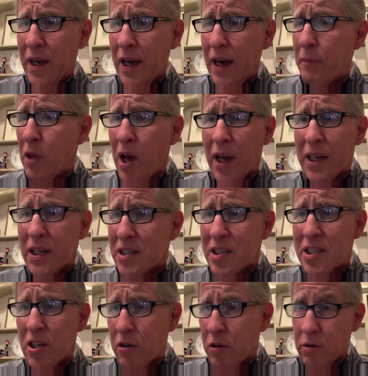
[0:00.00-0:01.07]
I'm not going to
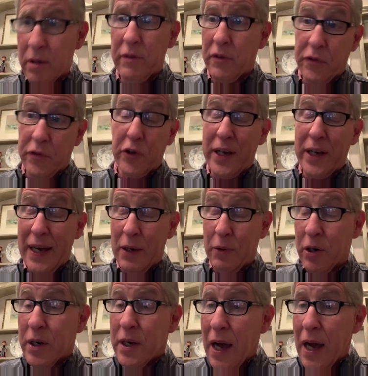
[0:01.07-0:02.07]
see, or even for an hour.